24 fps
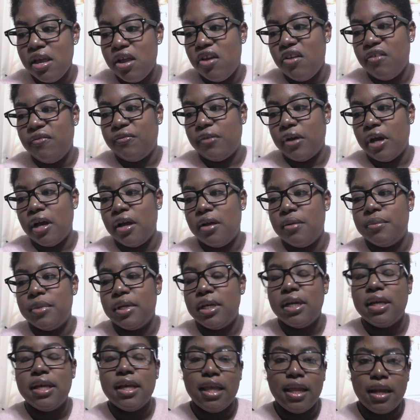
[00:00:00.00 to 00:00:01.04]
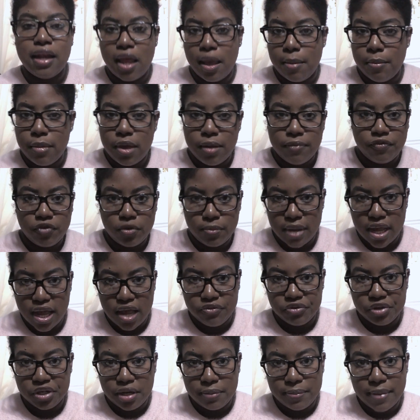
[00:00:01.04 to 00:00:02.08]
from an for my
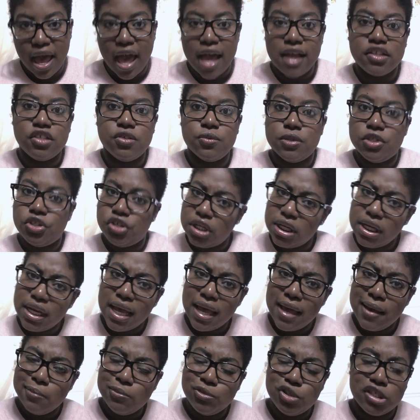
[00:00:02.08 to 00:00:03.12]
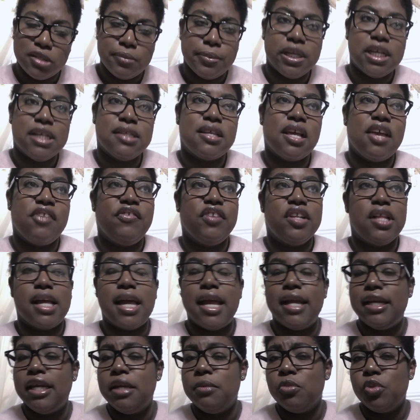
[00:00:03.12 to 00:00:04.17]
everyday bag to a GM, just because I feel like I
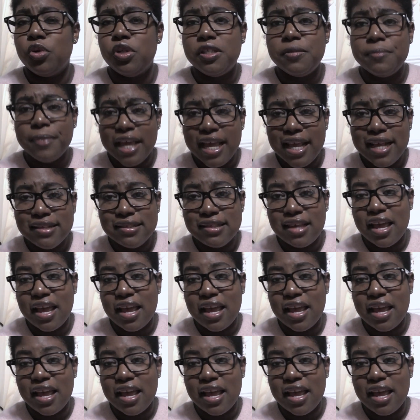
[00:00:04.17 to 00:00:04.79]
need more space.